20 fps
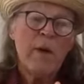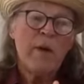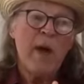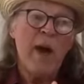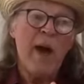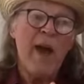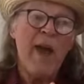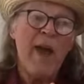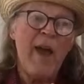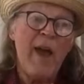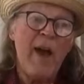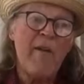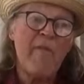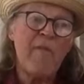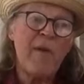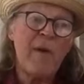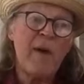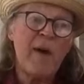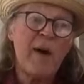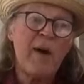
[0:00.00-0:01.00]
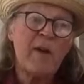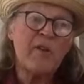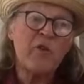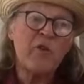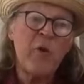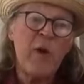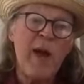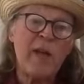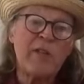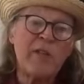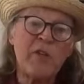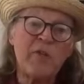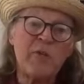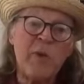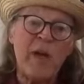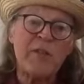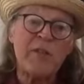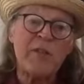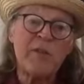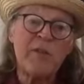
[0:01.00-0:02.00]
I have uh, trance
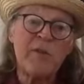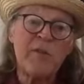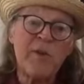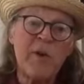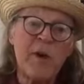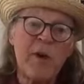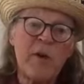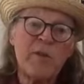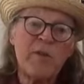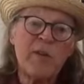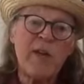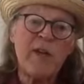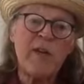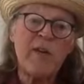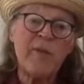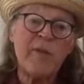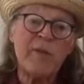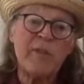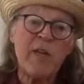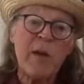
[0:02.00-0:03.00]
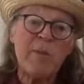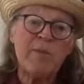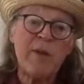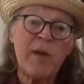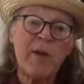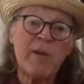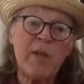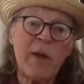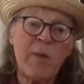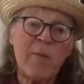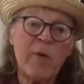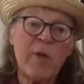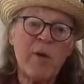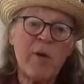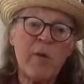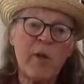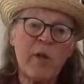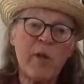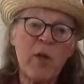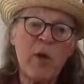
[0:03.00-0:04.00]
addresses of hers on different subjects I'm going to
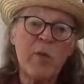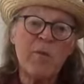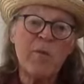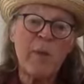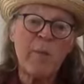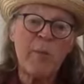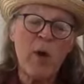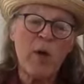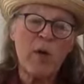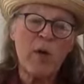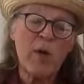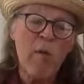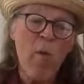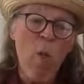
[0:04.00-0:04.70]
include in the book.